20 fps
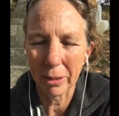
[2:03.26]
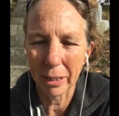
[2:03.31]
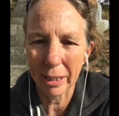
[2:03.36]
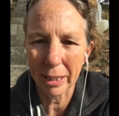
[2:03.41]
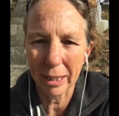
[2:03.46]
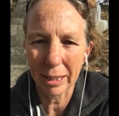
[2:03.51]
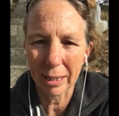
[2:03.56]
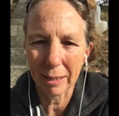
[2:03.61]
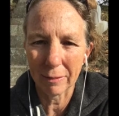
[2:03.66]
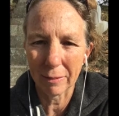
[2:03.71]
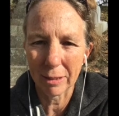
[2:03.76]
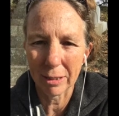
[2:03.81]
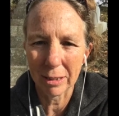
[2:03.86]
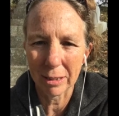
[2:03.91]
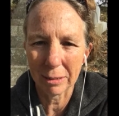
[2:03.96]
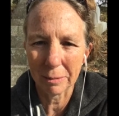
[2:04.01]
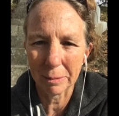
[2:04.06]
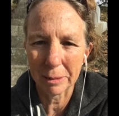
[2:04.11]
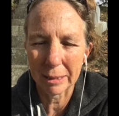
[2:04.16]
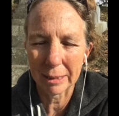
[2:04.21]
I can't even
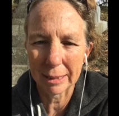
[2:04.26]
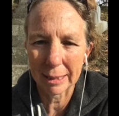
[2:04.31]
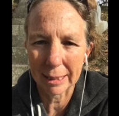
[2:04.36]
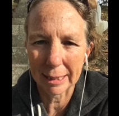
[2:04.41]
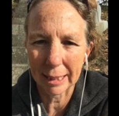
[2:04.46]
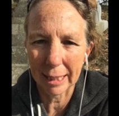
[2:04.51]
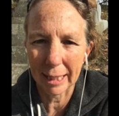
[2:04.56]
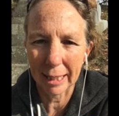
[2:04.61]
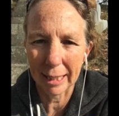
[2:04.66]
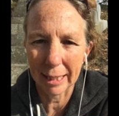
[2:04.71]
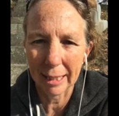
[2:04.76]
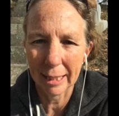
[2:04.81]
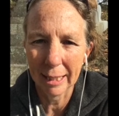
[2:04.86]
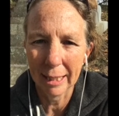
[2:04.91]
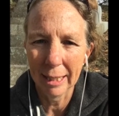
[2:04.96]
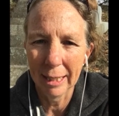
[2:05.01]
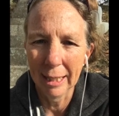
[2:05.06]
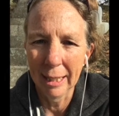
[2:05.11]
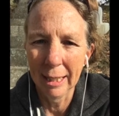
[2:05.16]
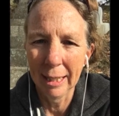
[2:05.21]
deal with today.
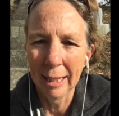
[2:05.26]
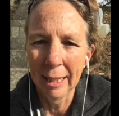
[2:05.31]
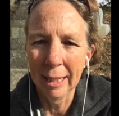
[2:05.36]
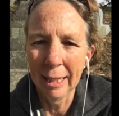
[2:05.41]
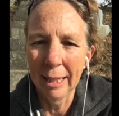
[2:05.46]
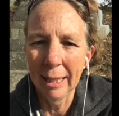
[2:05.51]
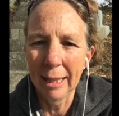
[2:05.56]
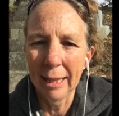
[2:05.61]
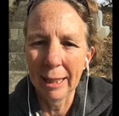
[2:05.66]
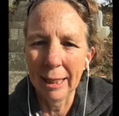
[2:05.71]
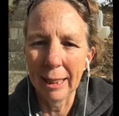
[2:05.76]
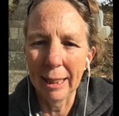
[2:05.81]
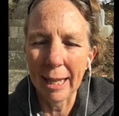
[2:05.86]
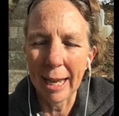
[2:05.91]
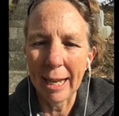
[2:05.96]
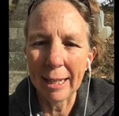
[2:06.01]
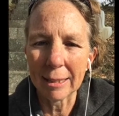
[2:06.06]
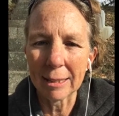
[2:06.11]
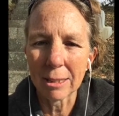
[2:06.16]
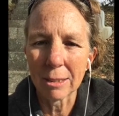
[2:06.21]

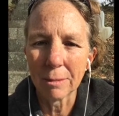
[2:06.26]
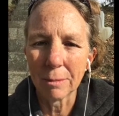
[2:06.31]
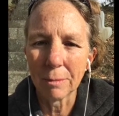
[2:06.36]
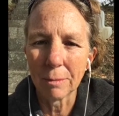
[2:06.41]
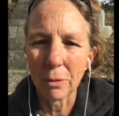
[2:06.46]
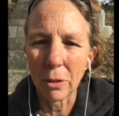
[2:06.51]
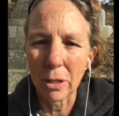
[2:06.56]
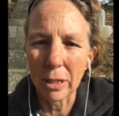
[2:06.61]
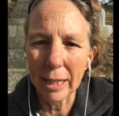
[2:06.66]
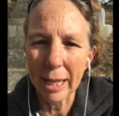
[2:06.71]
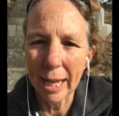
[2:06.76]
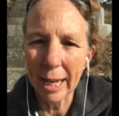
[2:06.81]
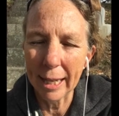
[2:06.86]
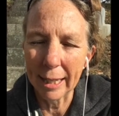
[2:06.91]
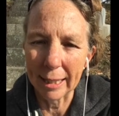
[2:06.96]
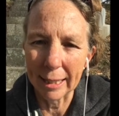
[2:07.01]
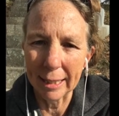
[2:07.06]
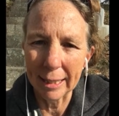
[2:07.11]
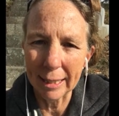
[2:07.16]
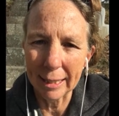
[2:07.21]
That's
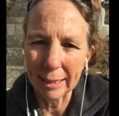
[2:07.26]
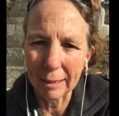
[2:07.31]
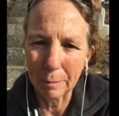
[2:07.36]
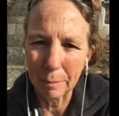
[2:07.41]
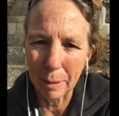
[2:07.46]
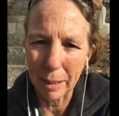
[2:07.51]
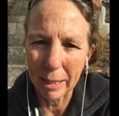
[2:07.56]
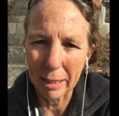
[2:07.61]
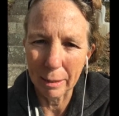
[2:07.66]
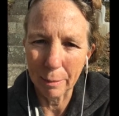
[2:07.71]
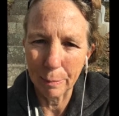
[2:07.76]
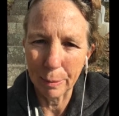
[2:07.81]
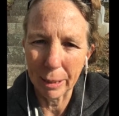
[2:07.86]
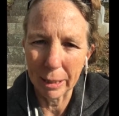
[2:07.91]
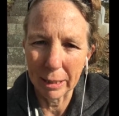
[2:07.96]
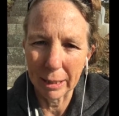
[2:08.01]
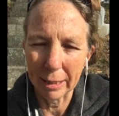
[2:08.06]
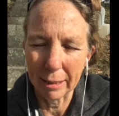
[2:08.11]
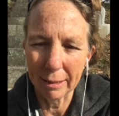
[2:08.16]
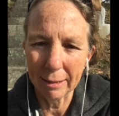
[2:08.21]
wrong-headed, in my
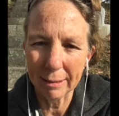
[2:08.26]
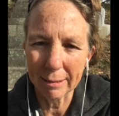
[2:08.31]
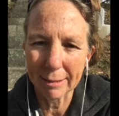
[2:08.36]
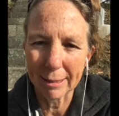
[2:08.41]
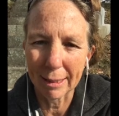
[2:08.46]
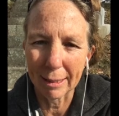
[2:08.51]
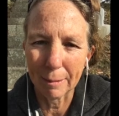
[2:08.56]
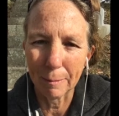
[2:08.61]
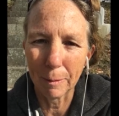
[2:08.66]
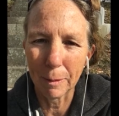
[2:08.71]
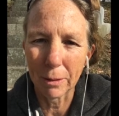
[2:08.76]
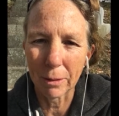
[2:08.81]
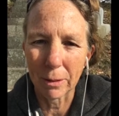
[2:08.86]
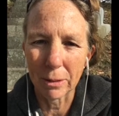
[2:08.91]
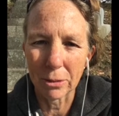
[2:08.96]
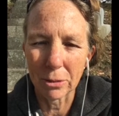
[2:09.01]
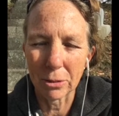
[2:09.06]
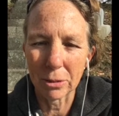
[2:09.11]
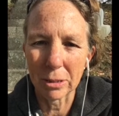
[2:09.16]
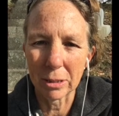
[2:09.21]
opinion, said with
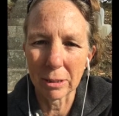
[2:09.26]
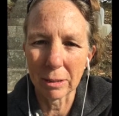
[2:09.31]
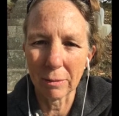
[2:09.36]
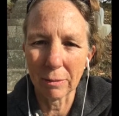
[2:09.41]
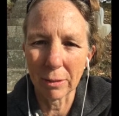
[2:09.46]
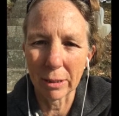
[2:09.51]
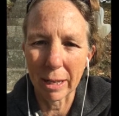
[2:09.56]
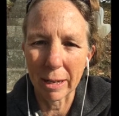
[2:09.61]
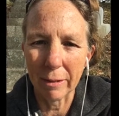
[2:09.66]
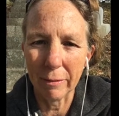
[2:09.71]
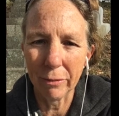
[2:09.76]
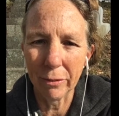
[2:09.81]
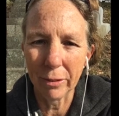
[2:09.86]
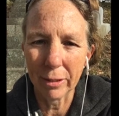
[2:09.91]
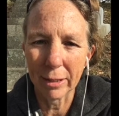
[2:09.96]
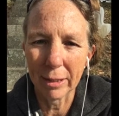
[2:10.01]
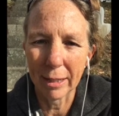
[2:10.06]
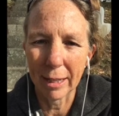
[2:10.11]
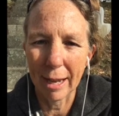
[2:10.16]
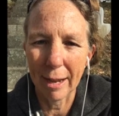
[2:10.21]
all sorts of love,
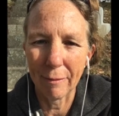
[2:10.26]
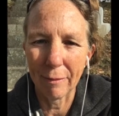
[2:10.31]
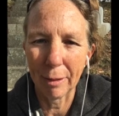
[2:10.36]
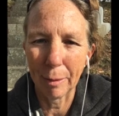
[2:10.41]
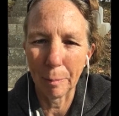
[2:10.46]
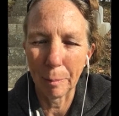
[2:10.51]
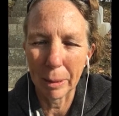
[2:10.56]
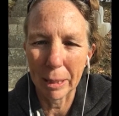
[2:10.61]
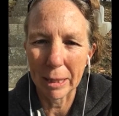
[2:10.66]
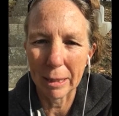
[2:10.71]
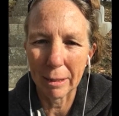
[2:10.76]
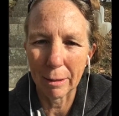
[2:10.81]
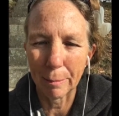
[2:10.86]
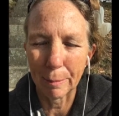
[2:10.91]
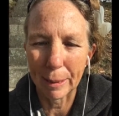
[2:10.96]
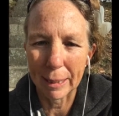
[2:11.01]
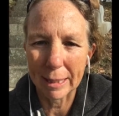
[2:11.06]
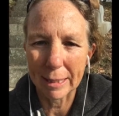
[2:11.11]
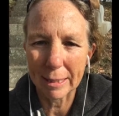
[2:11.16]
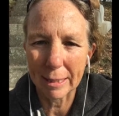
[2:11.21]
having been there
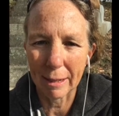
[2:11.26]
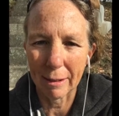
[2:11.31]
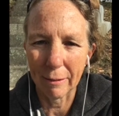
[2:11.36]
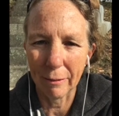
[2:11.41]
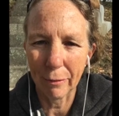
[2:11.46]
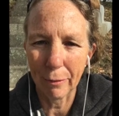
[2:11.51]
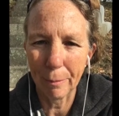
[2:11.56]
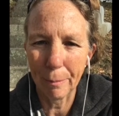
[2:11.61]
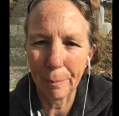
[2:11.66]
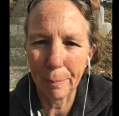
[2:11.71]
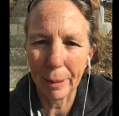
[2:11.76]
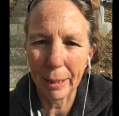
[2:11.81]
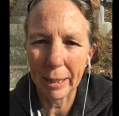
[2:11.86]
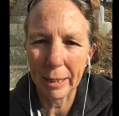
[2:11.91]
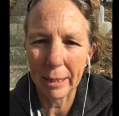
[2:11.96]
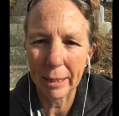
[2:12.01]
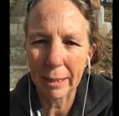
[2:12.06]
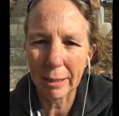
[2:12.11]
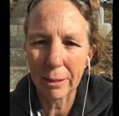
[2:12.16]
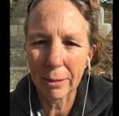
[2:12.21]
myself. But
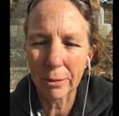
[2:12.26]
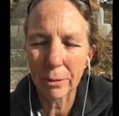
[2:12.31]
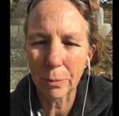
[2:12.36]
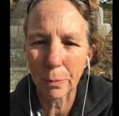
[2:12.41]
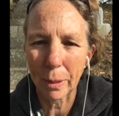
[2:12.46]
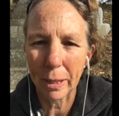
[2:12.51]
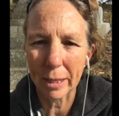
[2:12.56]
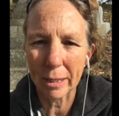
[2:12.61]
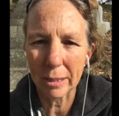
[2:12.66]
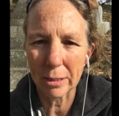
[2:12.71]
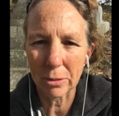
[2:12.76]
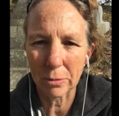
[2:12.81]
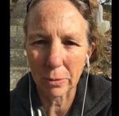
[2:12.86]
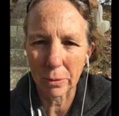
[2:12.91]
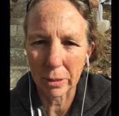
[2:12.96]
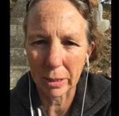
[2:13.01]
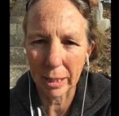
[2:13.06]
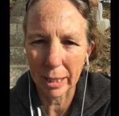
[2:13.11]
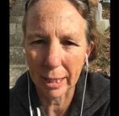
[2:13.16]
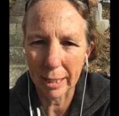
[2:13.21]
here's why it's
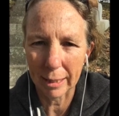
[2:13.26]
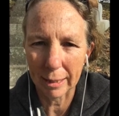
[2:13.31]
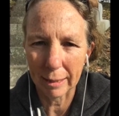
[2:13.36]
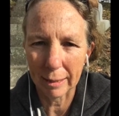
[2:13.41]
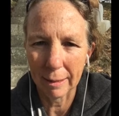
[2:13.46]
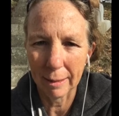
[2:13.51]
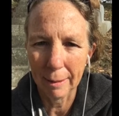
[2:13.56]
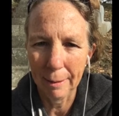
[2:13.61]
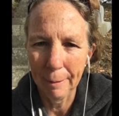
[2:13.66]
wrong-headed.